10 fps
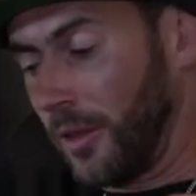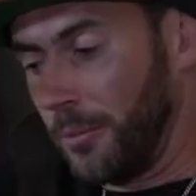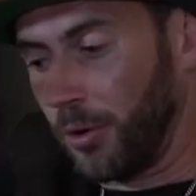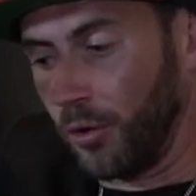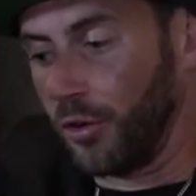
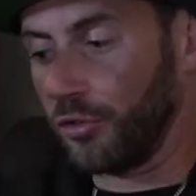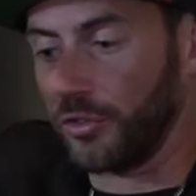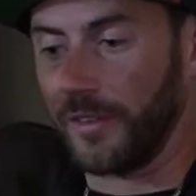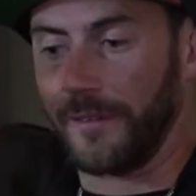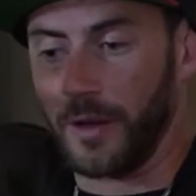bro,
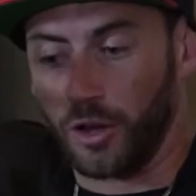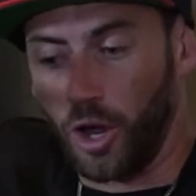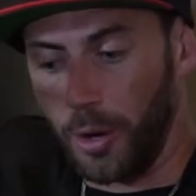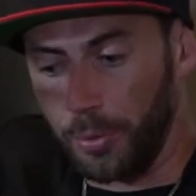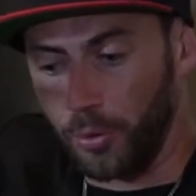there's
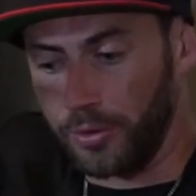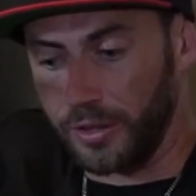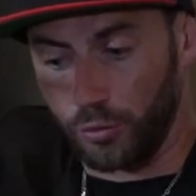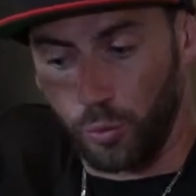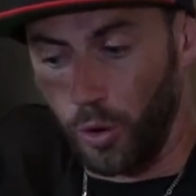
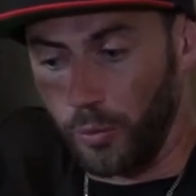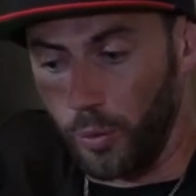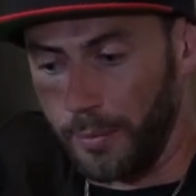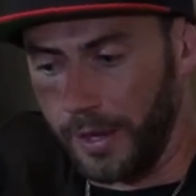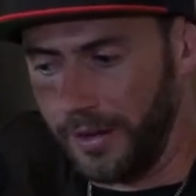this one
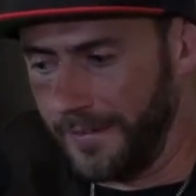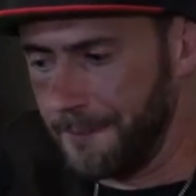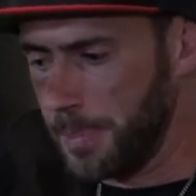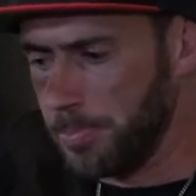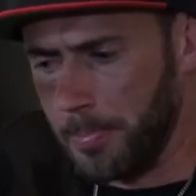woman,
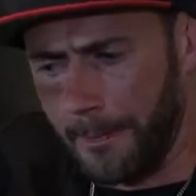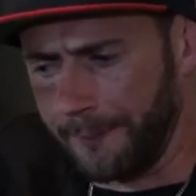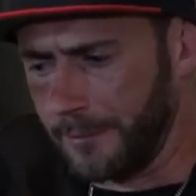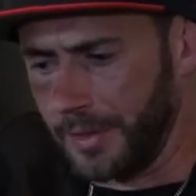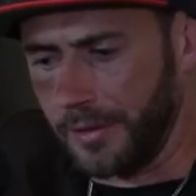
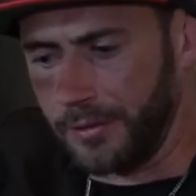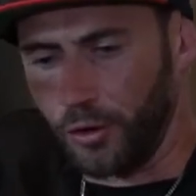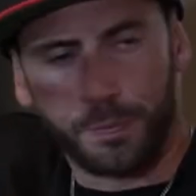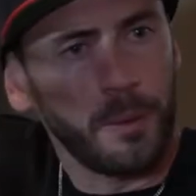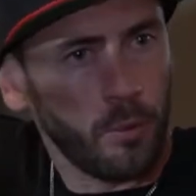
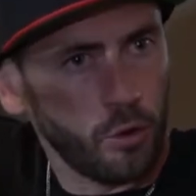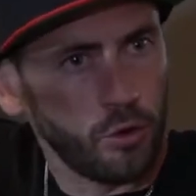there's people who